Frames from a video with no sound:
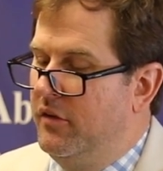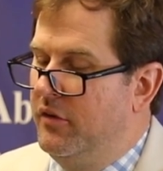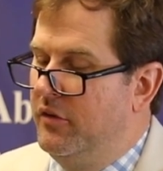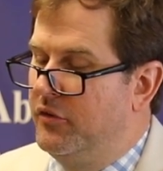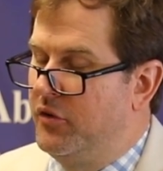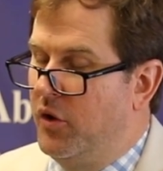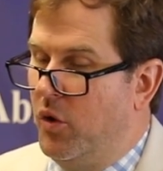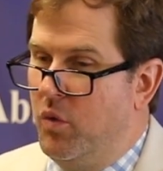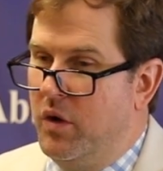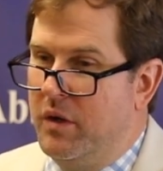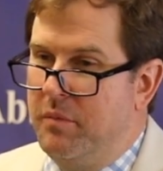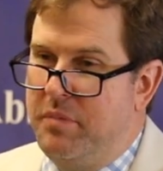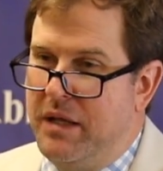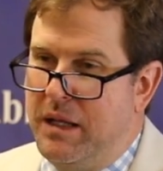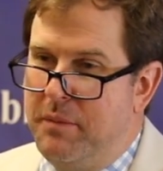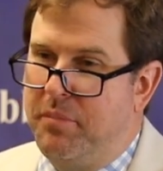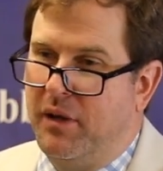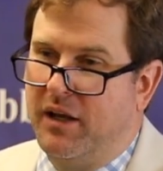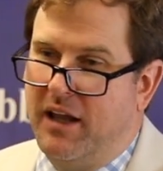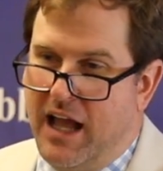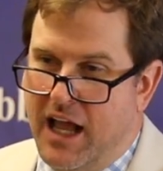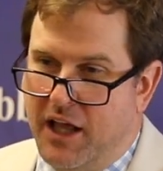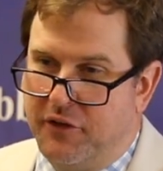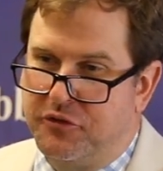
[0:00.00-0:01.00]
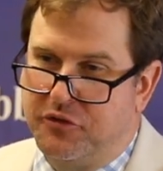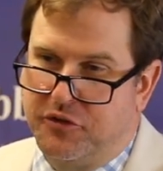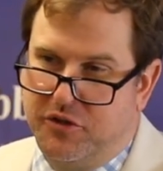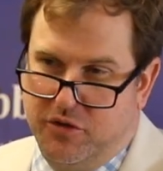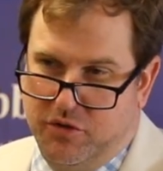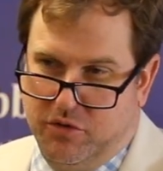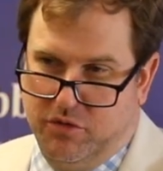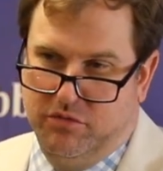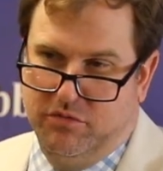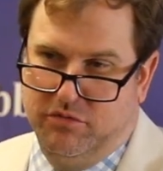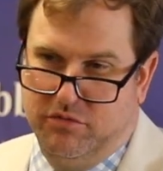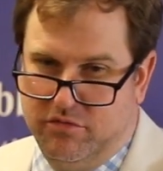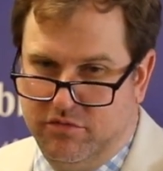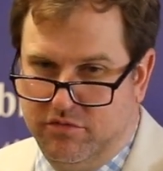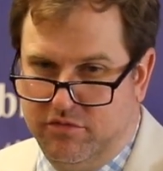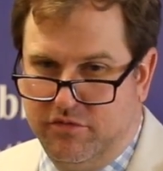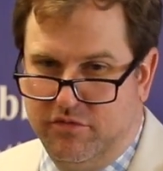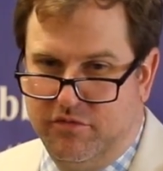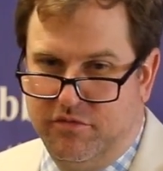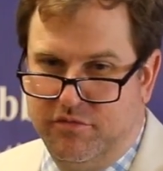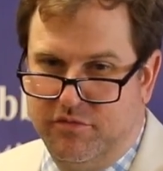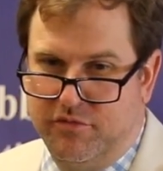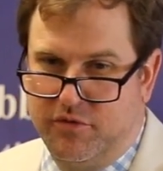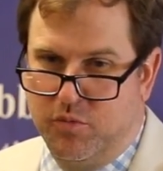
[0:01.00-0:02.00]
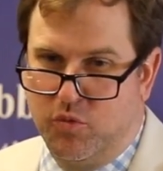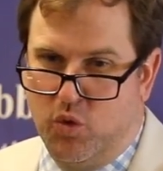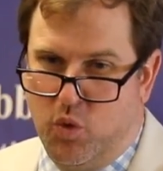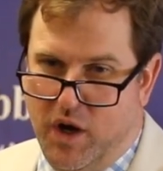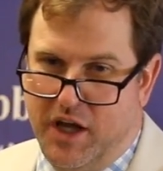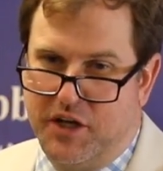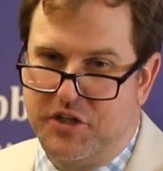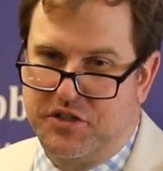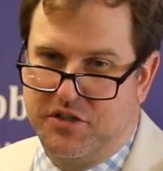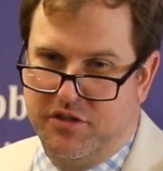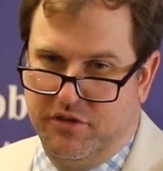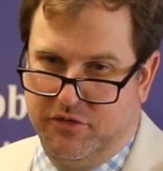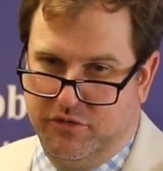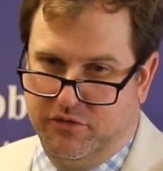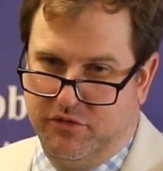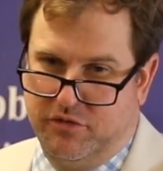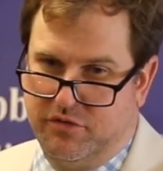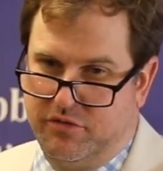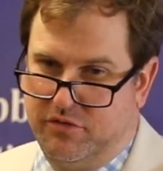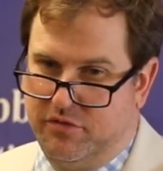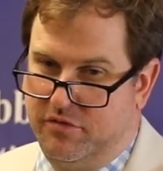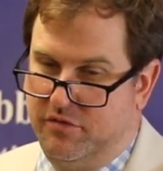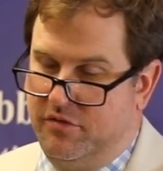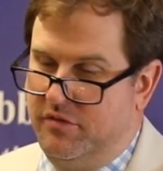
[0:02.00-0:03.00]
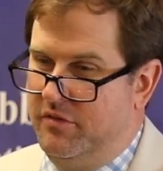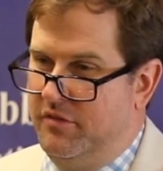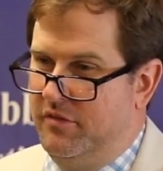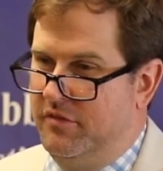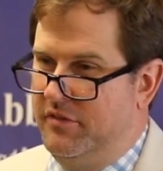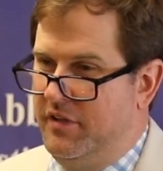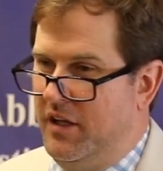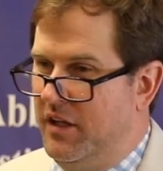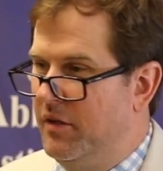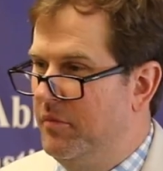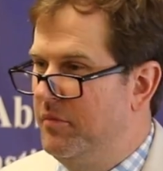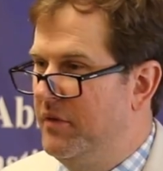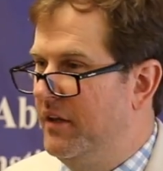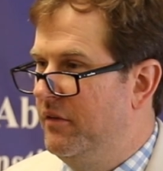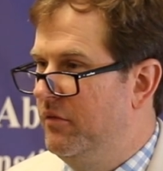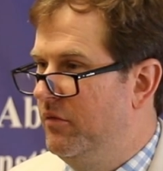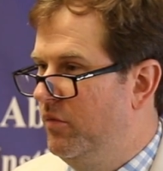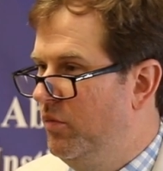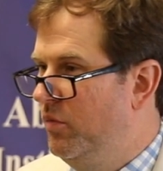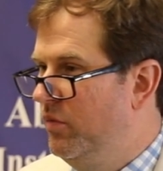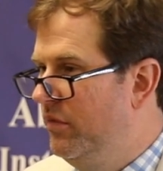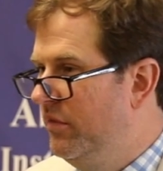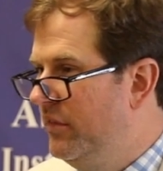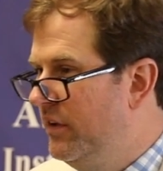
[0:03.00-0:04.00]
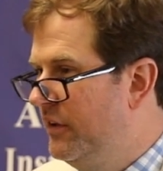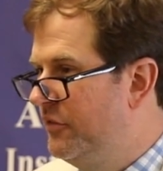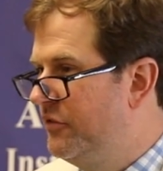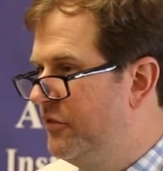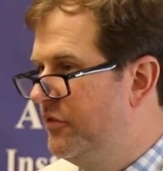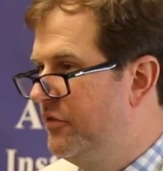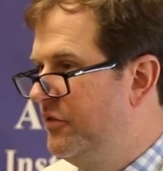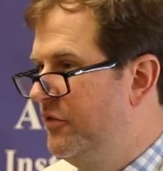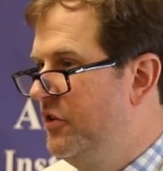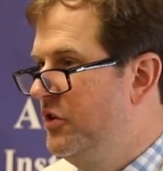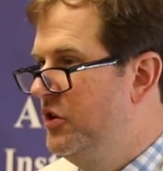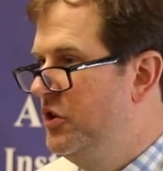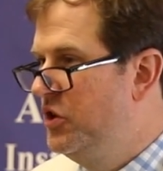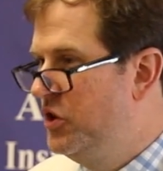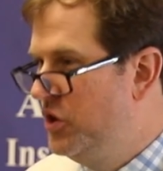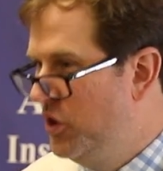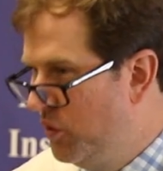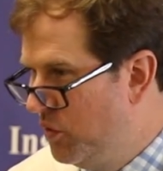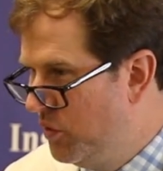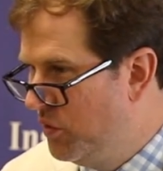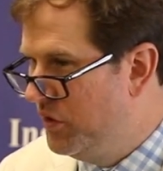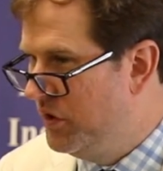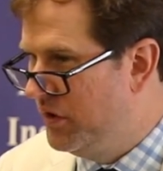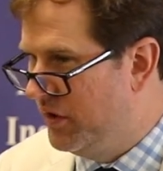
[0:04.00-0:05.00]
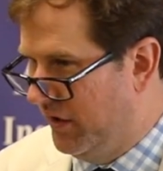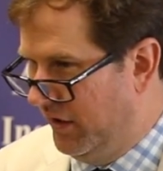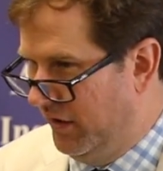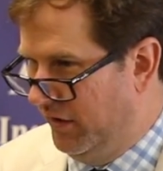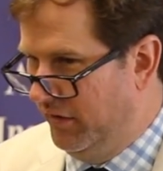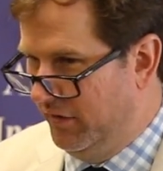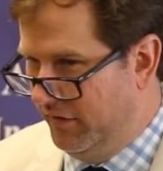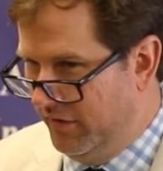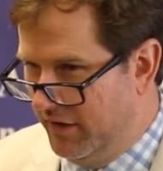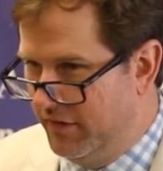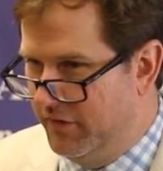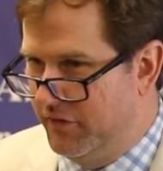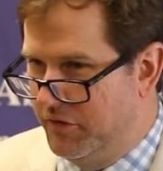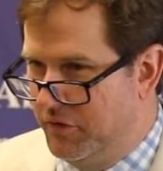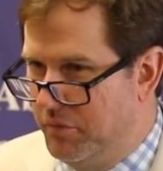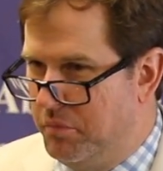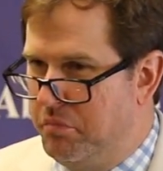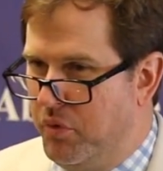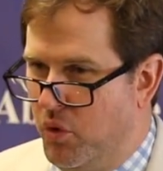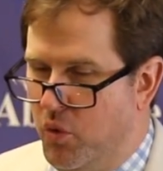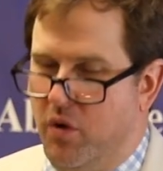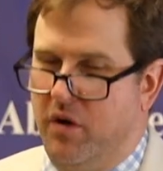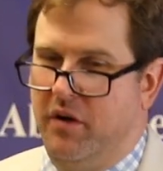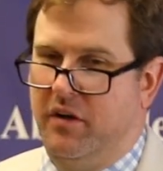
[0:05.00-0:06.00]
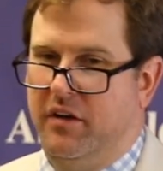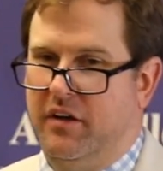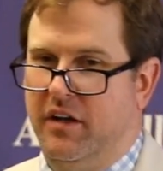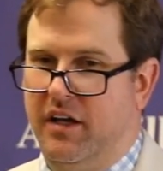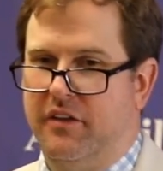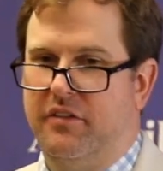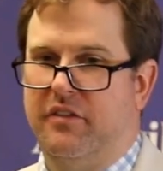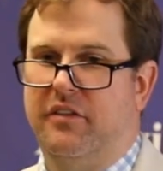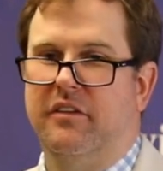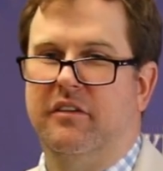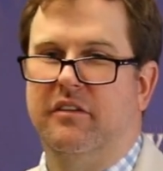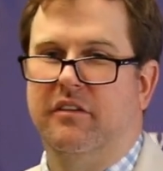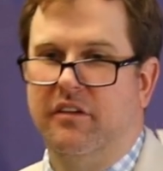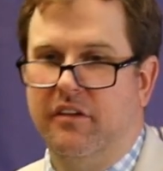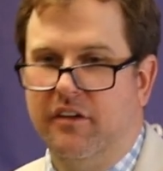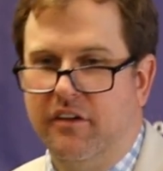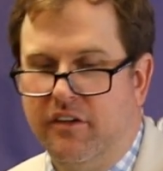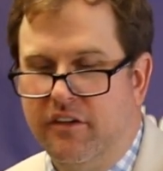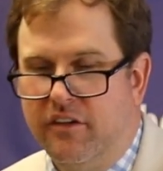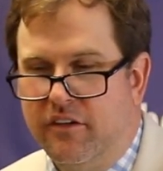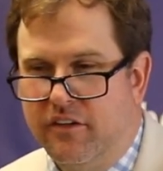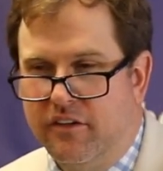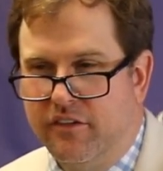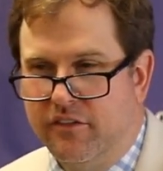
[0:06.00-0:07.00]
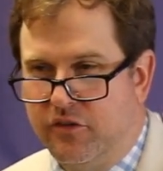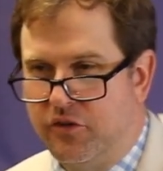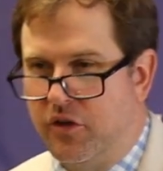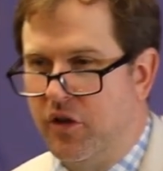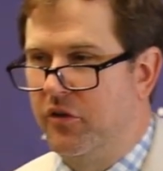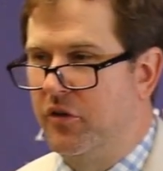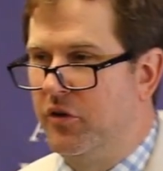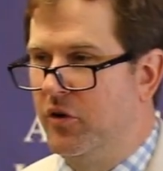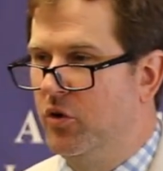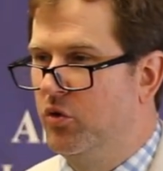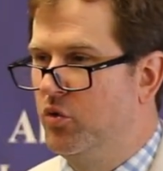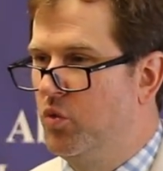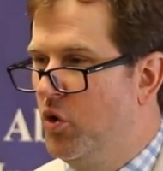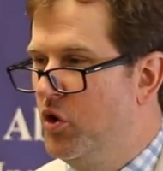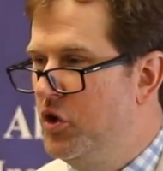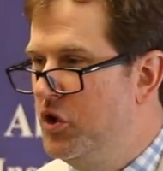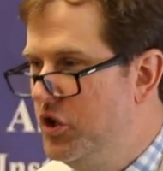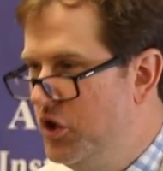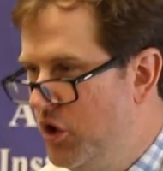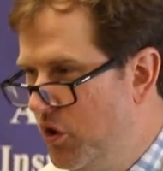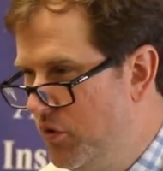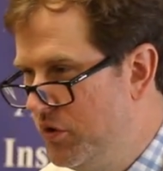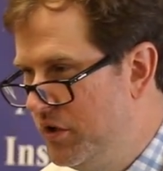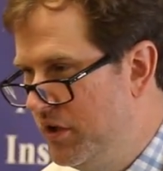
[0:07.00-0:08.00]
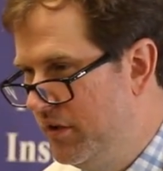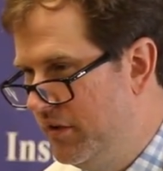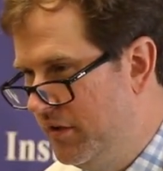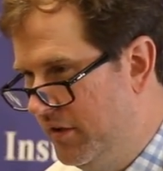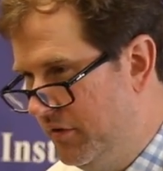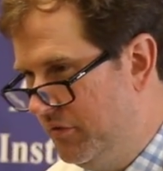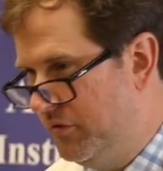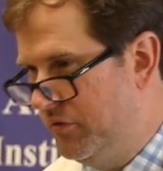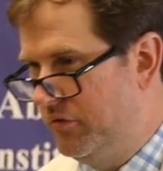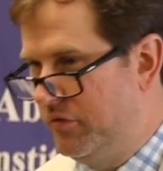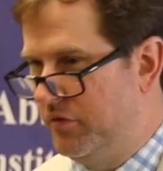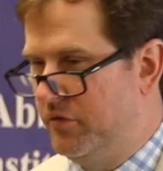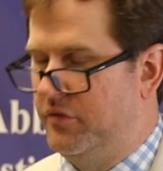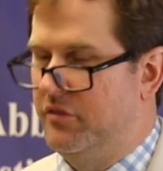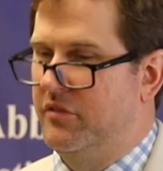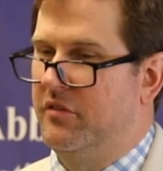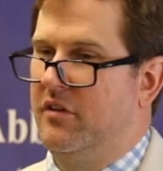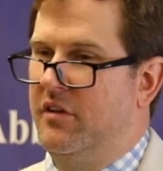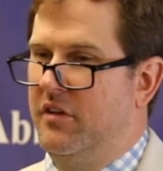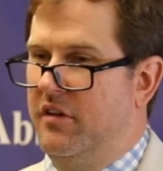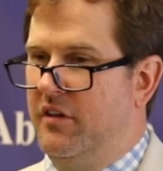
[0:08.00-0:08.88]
So when people ask you some questions, tell them that it's the Union that's important, not the Southerners were Unionists.